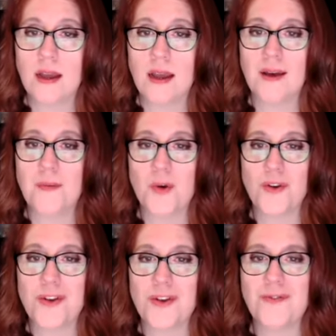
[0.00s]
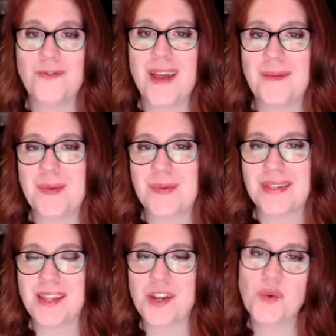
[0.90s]
um, or you've had people
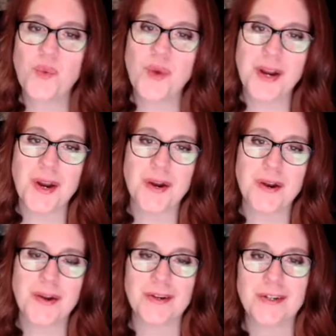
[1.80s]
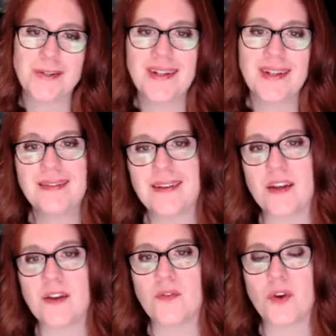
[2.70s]
say that you're weird, or you're too
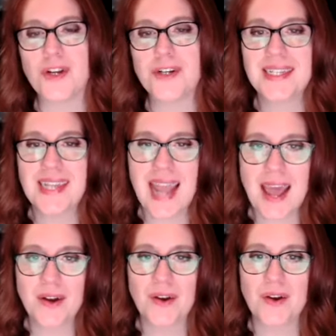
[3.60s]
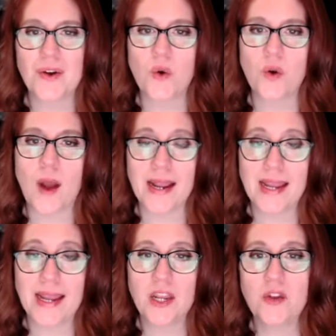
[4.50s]
sensitive, or you're scattered, or why
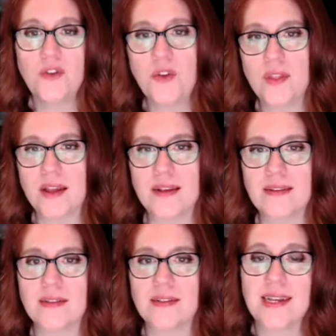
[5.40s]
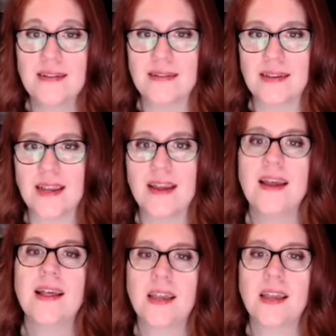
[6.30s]
can't you do this? It's easy.
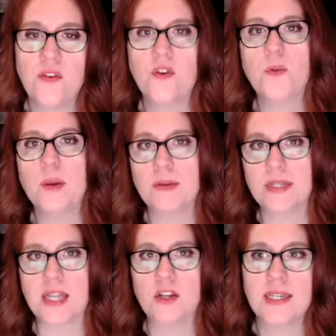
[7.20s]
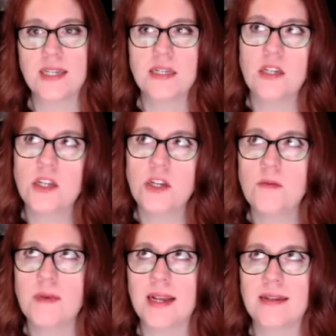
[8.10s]
Like if you've heard people say those things to you,
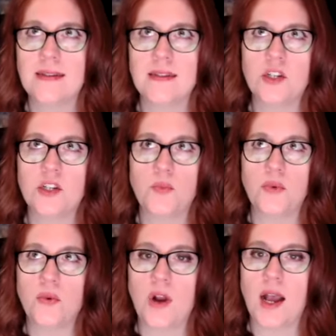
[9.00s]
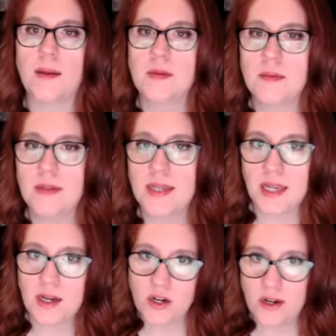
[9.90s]
my guess is that you
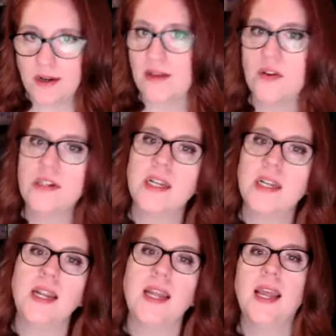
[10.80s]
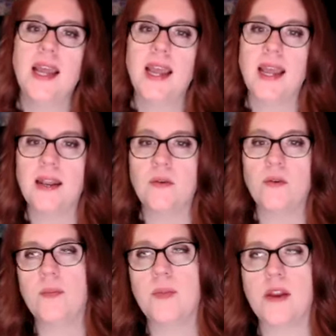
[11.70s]
probably are neurodivergent, and it would
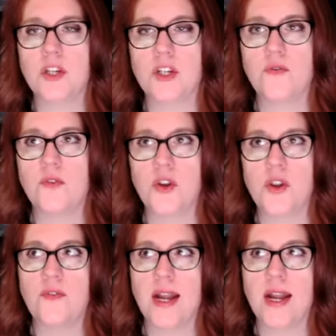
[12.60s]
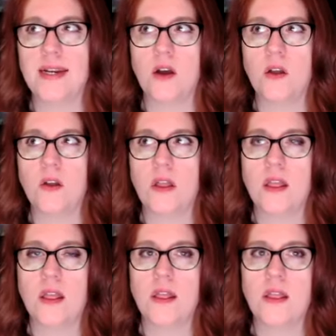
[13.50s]
be beneficial for you to find out
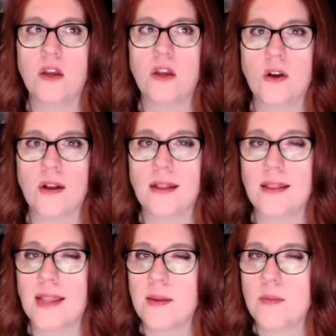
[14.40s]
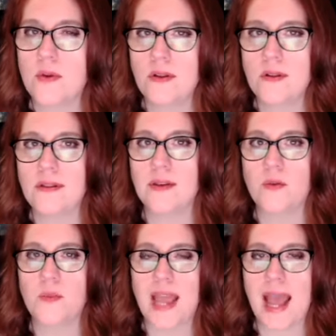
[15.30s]
the current label that
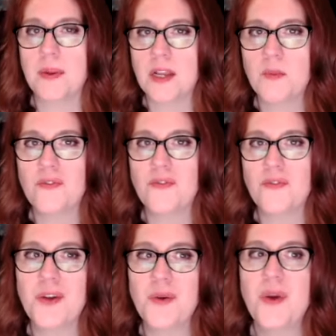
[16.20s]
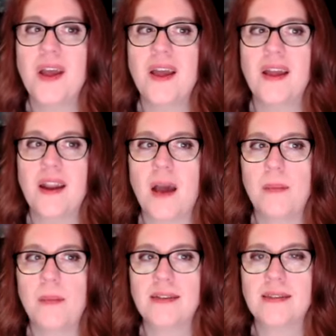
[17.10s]
would be applicable for you, not
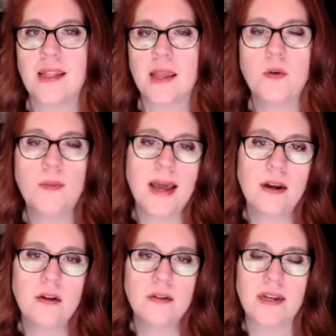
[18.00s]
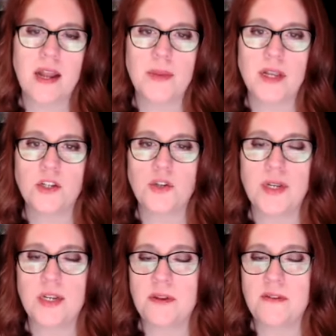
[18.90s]
because the label matters and not because you
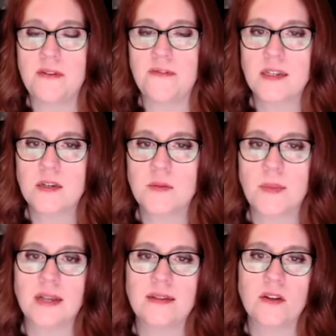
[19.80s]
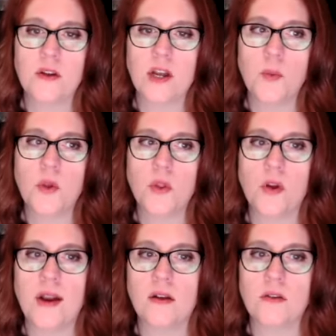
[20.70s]
need to be fixed, but because it'll help you
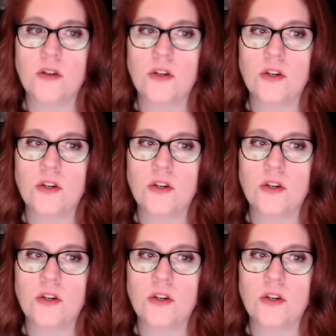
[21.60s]
learn how